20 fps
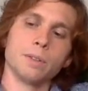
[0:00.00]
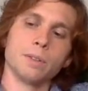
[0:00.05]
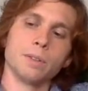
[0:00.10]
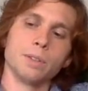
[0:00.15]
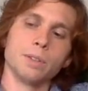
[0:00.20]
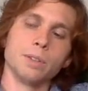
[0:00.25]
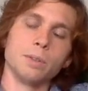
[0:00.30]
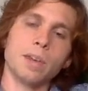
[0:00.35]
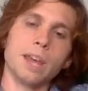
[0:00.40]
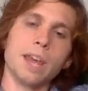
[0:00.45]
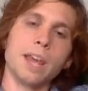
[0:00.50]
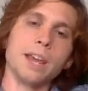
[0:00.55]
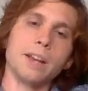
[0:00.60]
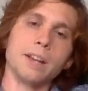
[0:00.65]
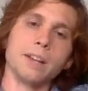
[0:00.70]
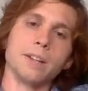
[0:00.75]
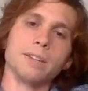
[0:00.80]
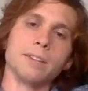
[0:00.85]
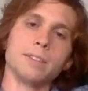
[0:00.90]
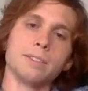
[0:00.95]
you
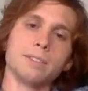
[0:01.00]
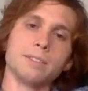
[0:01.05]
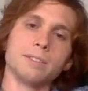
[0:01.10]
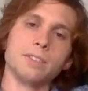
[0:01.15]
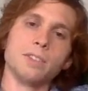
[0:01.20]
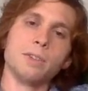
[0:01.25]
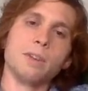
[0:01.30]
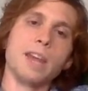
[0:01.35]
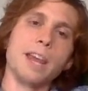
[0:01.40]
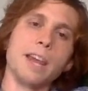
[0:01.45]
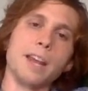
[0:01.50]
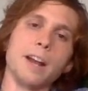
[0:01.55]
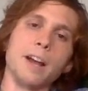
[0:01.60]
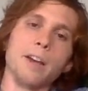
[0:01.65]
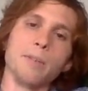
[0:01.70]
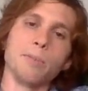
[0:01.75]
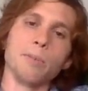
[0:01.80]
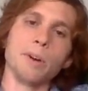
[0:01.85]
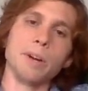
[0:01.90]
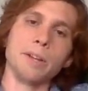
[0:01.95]
can't
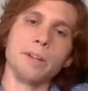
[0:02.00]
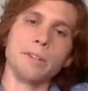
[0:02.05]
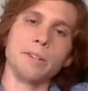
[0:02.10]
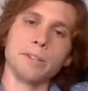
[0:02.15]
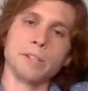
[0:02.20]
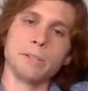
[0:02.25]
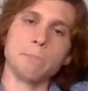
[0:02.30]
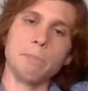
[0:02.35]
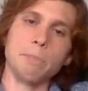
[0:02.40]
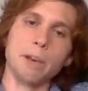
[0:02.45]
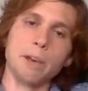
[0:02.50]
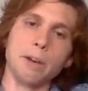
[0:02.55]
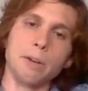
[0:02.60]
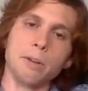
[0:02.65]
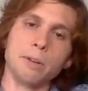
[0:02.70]
unring this bell,